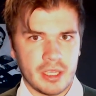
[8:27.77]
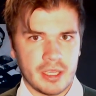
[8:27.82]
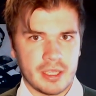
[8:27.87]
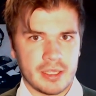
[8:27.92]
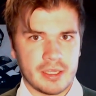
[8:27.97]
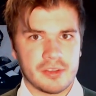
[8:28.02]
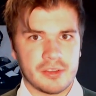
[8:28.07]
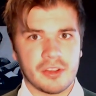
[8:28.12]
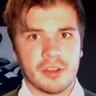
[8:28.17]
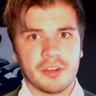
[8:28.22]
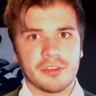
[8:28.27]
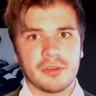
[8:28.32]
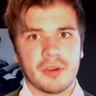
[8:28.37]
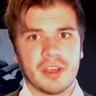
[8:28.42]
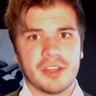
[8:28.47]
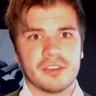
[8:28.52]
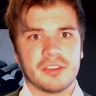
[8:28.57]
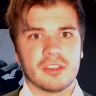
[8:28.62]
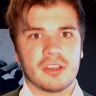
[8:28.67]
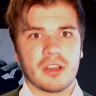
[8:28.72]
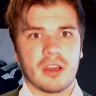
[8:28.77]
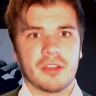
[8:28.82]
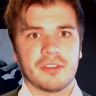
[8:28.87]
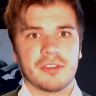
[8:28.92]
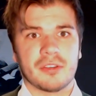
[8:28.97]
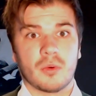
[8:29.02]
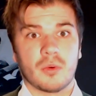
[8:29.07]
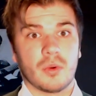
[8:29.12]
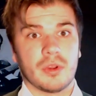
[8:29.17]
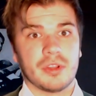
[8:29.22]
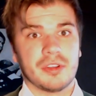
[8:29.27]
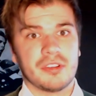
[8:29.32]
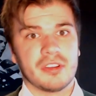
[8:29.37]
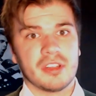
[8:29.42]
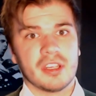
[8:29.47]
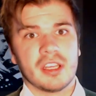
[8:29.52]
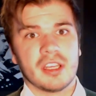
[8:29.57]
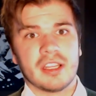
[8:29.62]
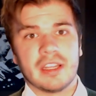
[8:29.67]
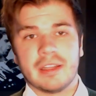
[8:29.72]
This also has the consequence
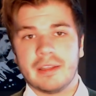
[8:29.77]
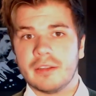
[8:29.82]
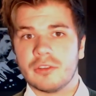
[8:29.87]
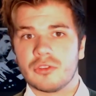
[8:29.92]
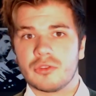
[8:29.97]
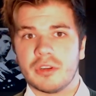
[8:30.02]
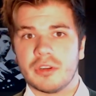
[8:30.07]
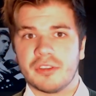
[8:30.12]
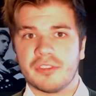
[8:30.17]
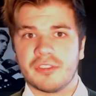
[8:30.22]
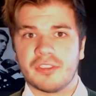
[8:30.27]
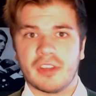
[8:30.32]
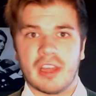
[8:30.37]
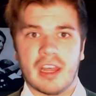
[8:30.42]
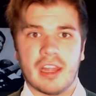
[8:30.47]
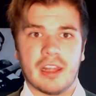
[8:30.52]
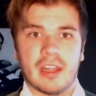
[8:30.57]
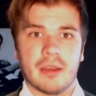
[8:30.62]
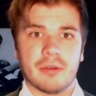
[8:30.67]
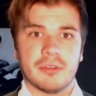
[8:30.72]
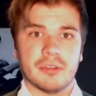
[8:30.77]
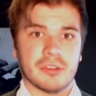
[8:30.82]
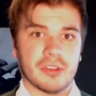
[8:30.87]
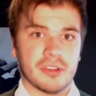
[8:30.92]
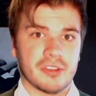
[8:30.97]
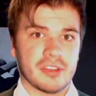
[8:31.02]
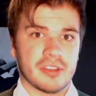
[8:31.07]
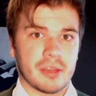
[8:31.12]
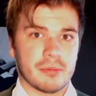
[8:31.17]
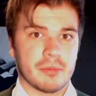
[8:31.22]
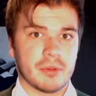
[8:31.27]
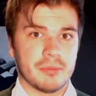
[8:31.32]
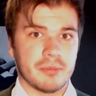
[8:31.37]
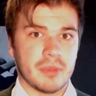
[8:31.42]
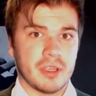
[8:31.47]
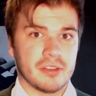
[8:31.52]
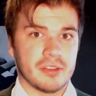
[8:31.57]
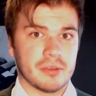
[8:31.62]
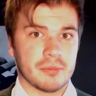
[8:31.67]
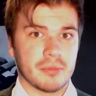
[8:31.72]
that interests allow you to segment
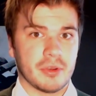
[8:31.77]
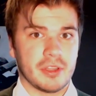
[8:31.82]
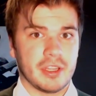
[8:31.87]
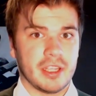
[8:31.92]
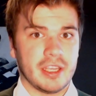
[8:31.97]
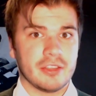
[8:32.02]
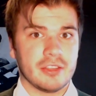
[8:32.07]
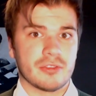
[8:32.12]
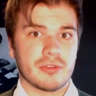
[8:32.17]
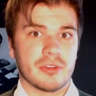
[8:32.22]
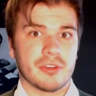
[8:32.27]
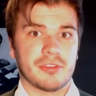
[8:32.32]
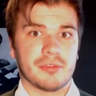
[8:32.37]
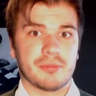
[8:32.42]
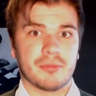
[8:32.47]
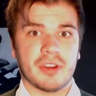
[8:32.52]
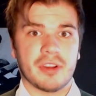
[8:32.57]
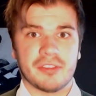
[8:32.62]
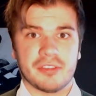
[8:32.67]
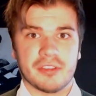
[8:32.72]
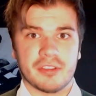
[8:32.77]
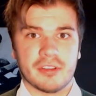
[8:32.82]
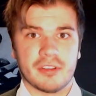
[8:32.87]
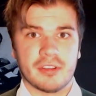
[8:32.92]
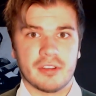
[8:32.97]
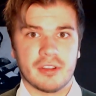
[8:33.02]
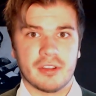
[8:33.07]
based upon interests present.